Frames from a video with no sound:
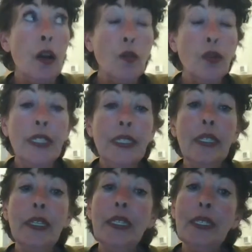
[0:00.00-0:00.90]

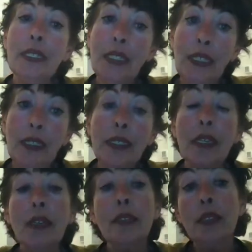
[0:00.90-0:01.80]
recently deceased
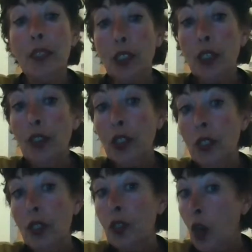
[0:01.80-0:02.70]
sister's
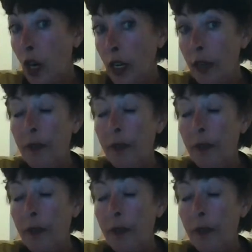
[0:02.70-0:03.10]
dog.